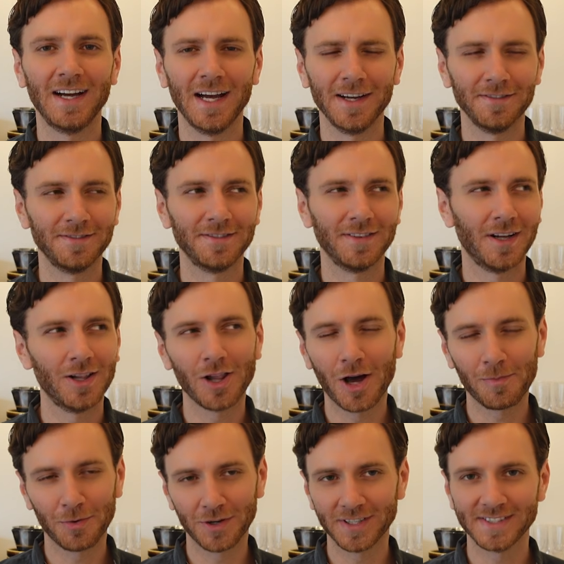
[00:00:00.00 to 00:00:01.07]
I have a
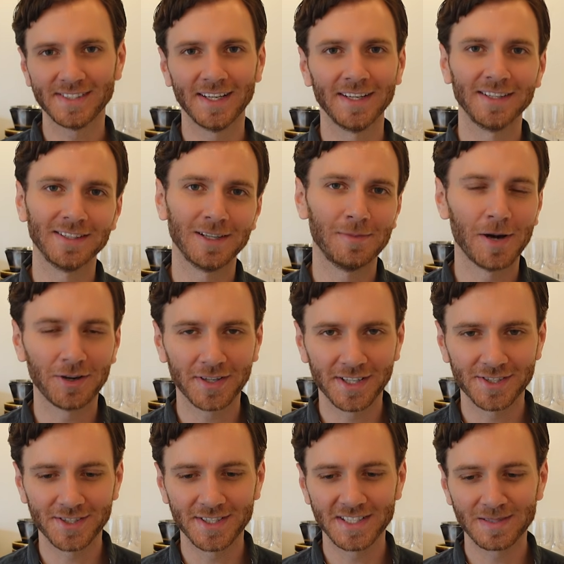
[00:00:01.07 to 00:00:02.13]
lot more to say about
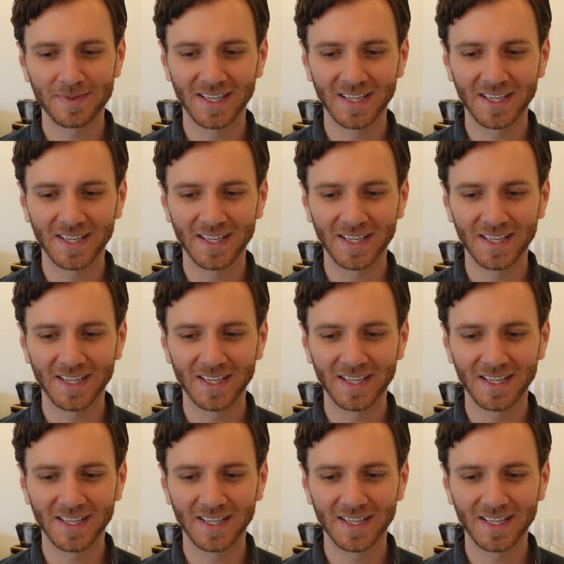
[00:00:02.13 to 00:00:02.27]
kitchens,